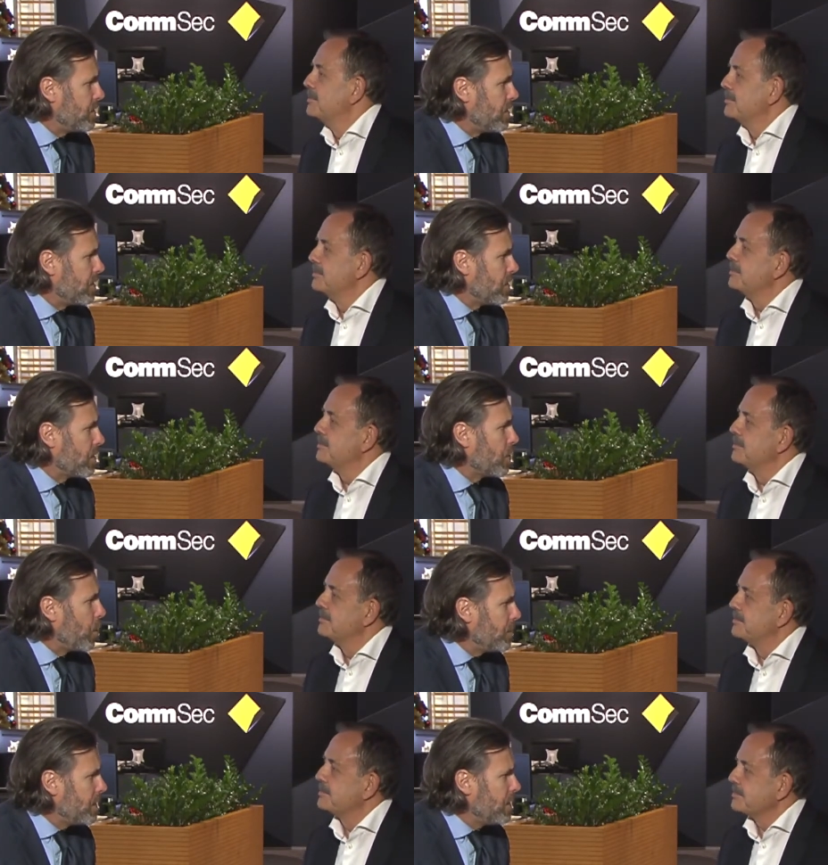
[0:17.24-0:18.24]
Speaker 1: in mm.
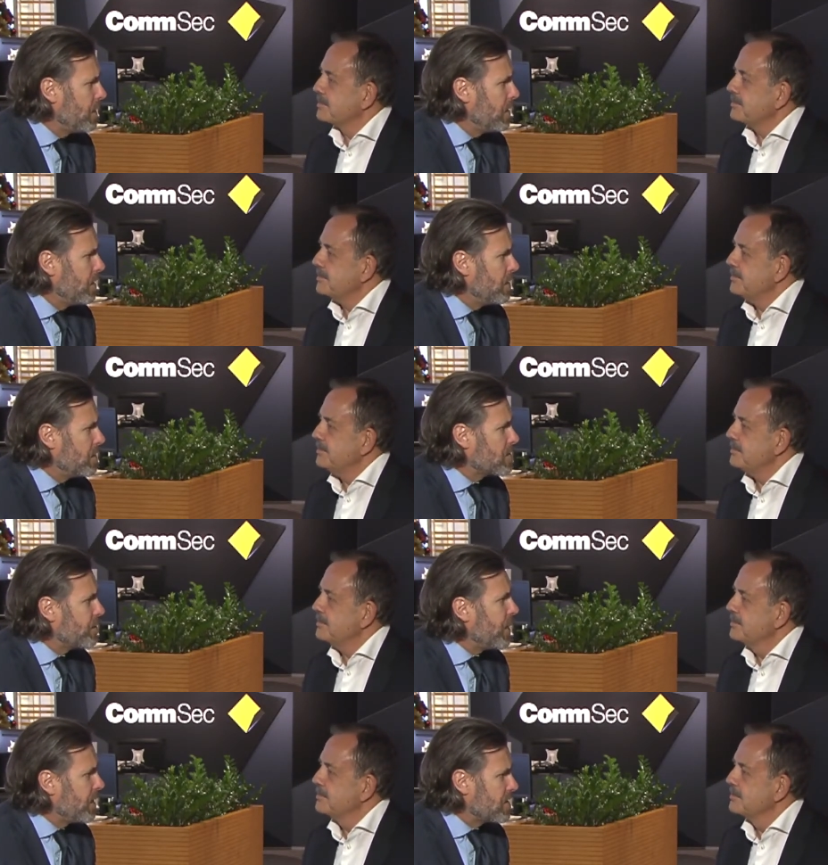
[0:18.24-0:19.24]
globally. It's
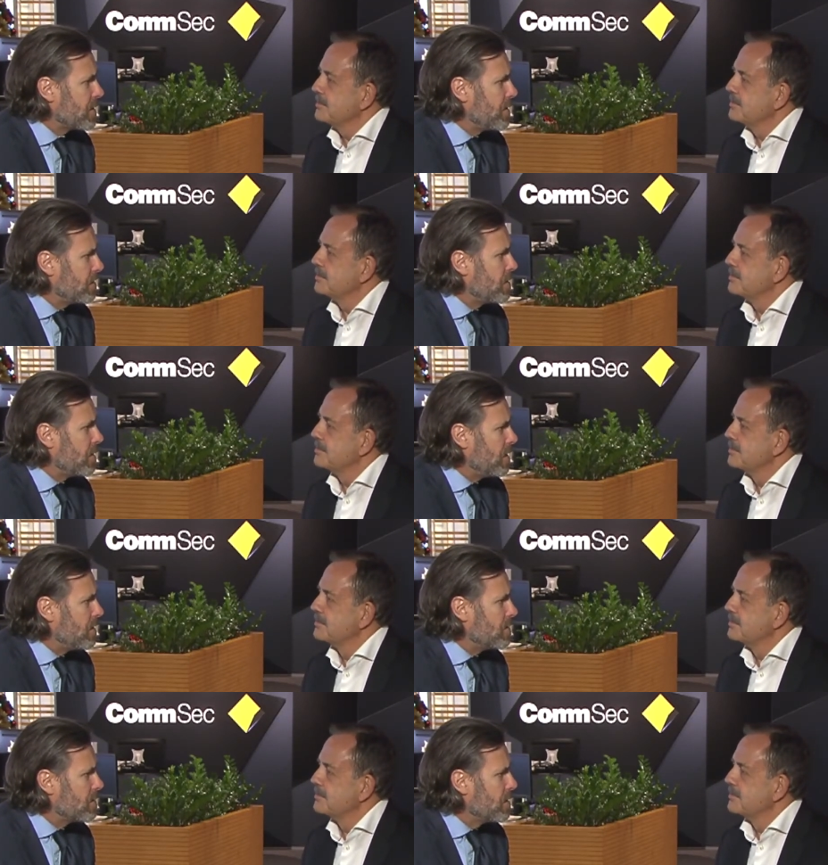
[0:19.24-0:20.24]
fair to say that there
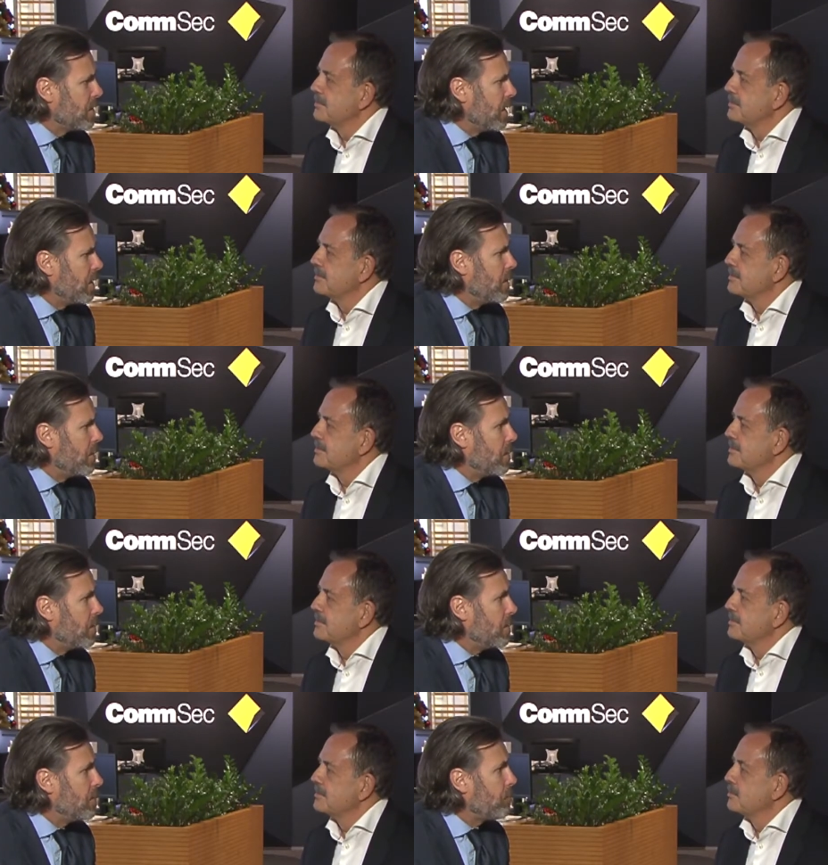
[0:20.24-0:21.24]
is a, a,
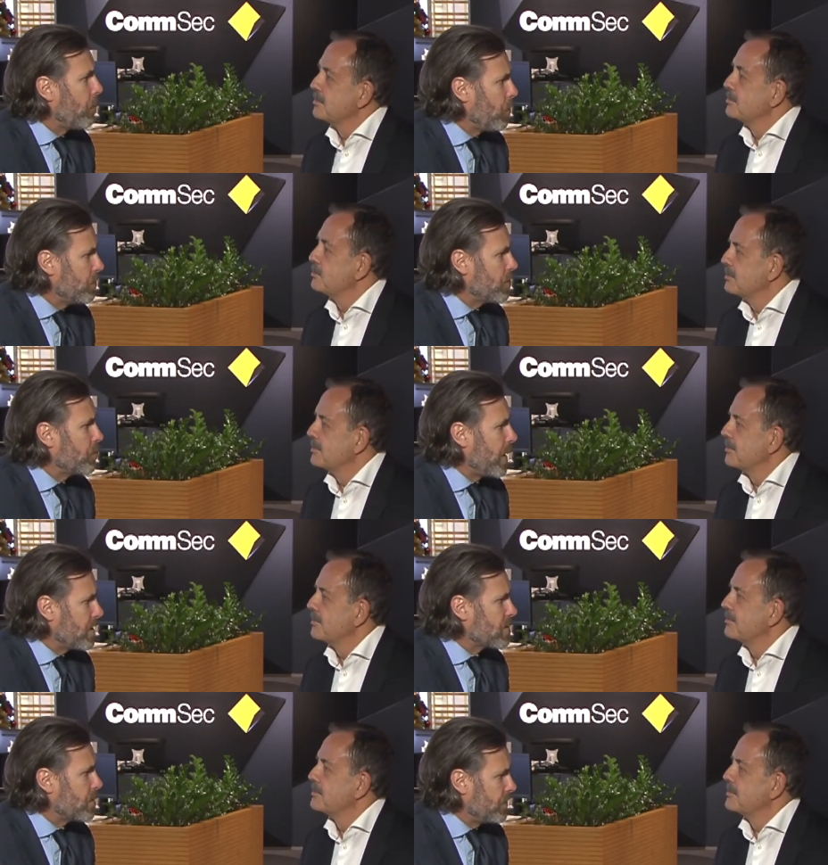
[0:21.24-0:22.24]
an important
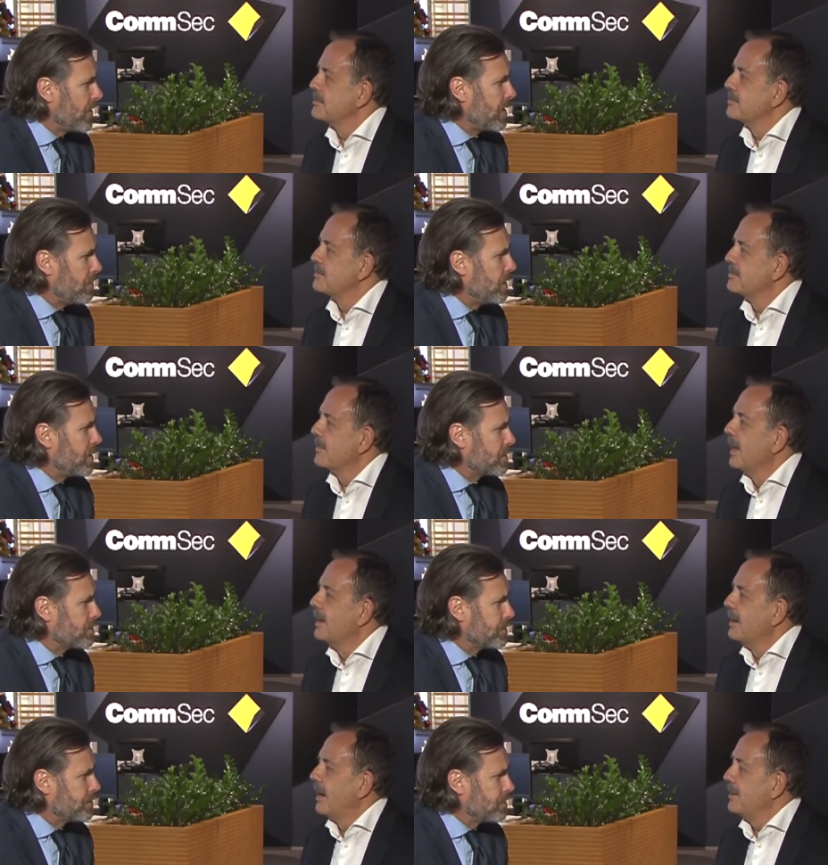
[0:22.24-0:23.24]
groundswell taking place.
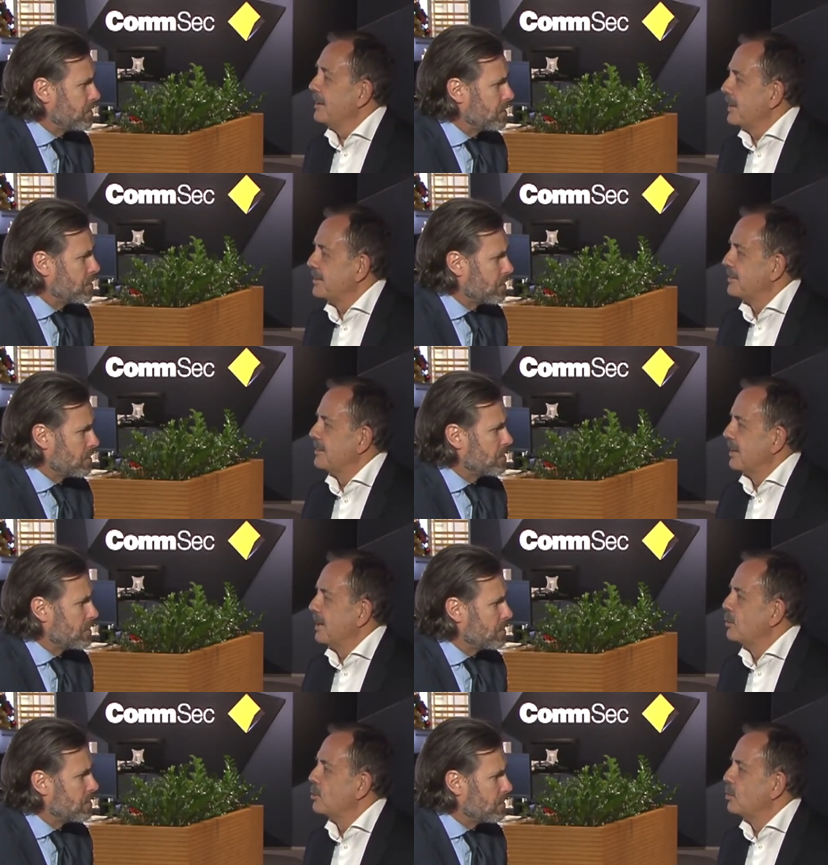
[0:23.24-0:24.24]
Speaker 2: I think that's uh, a
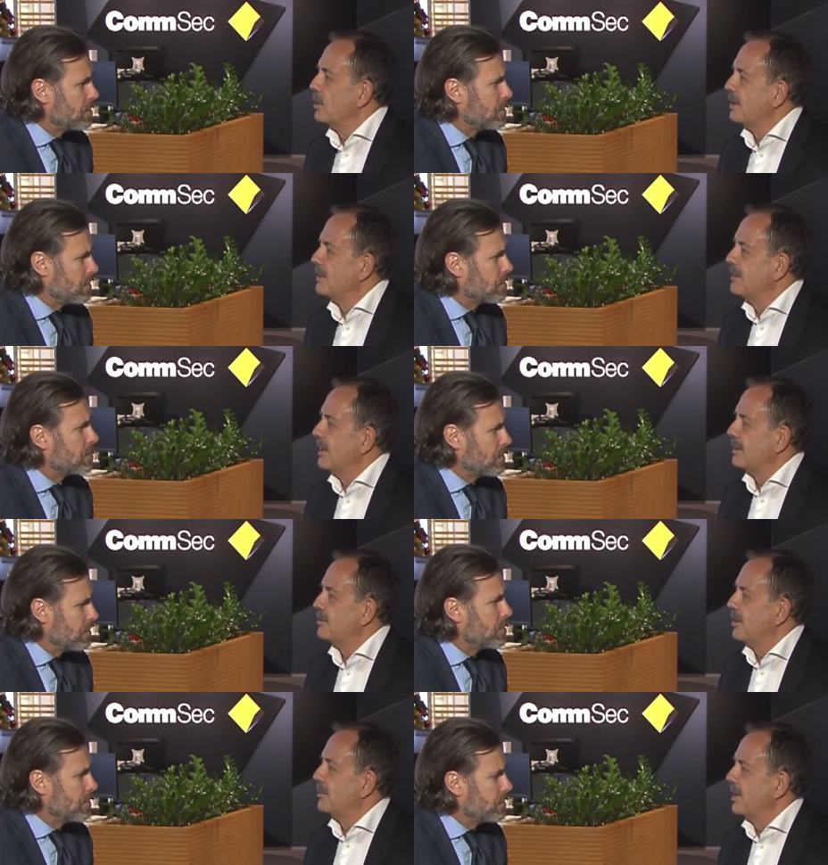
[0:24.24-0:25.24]
good word, uh,
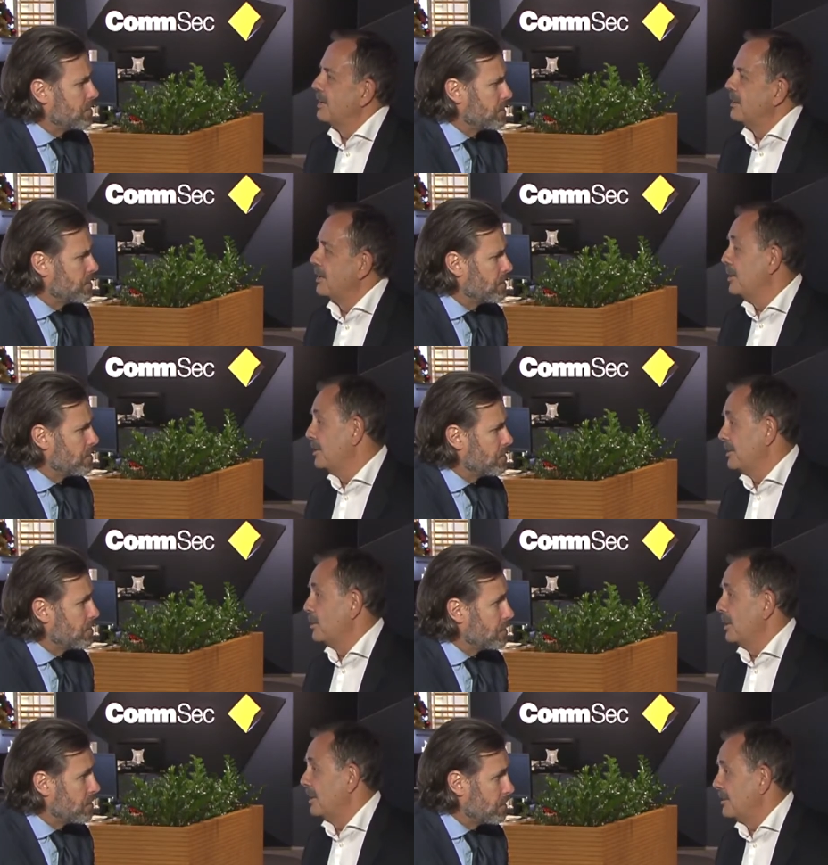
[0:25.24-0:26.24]
Tom. I'd, I'd use the
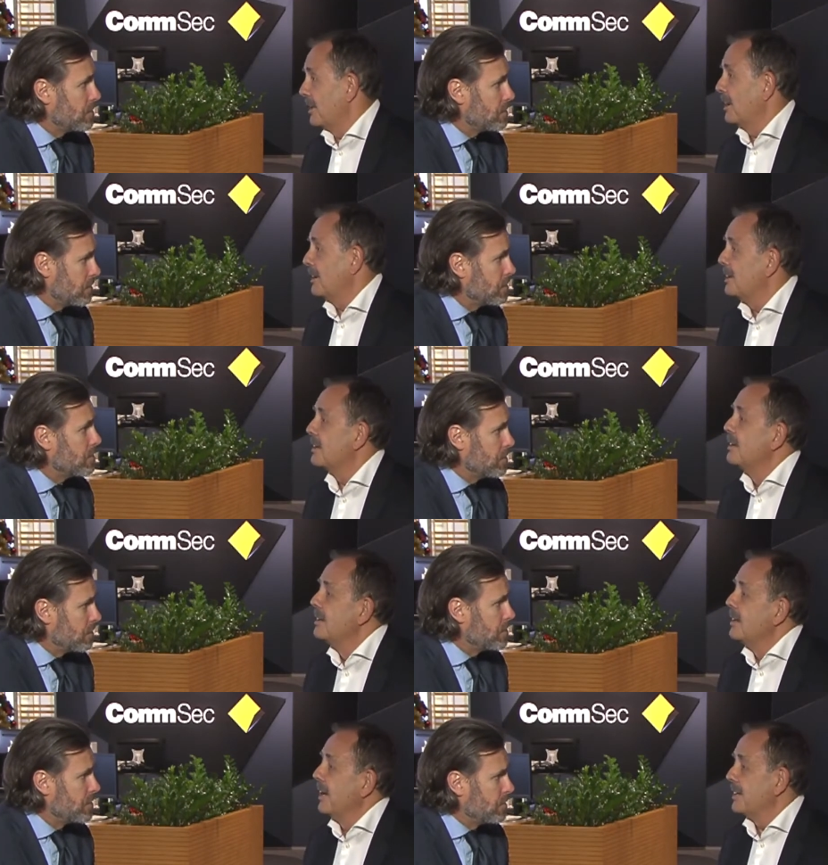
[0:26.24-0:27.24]
word exciting,
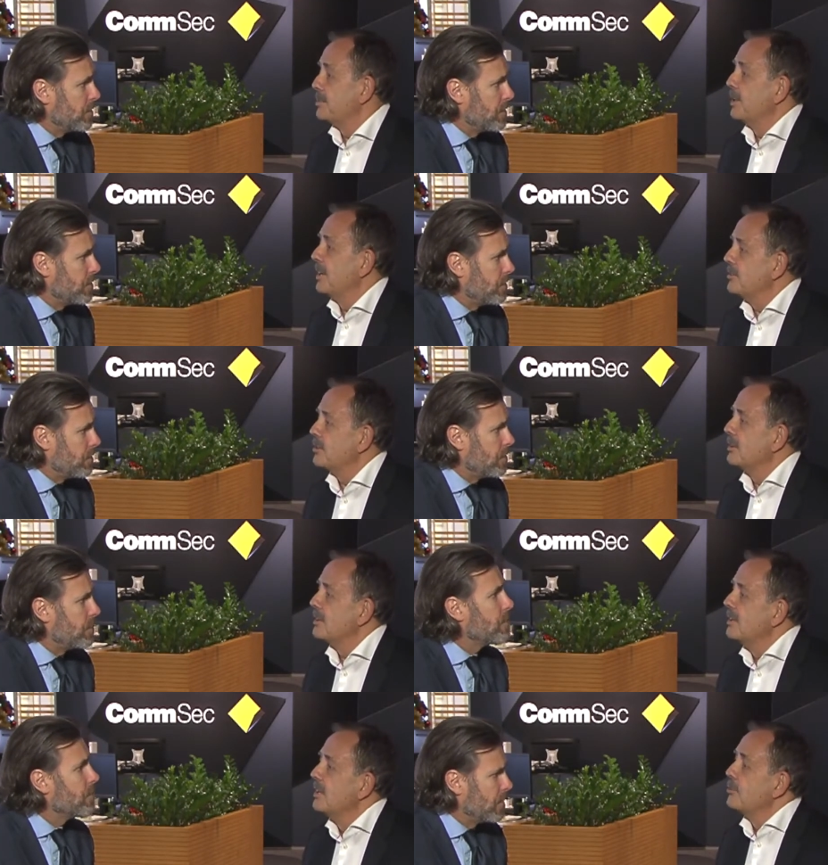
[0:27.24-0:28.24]
exponential.
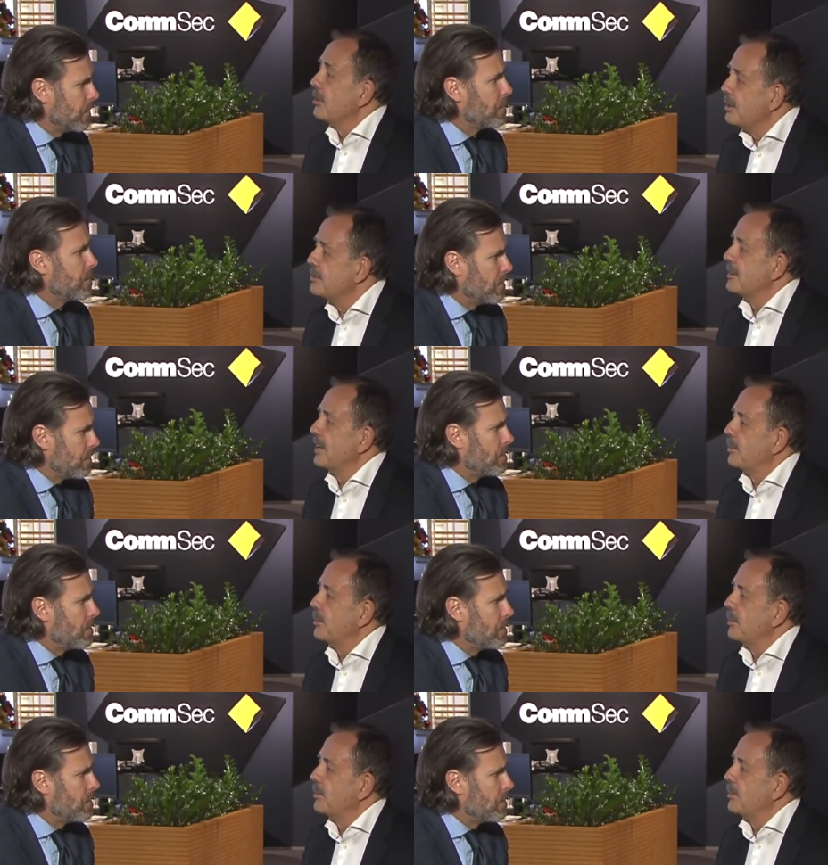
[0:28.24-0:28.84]
Drones are now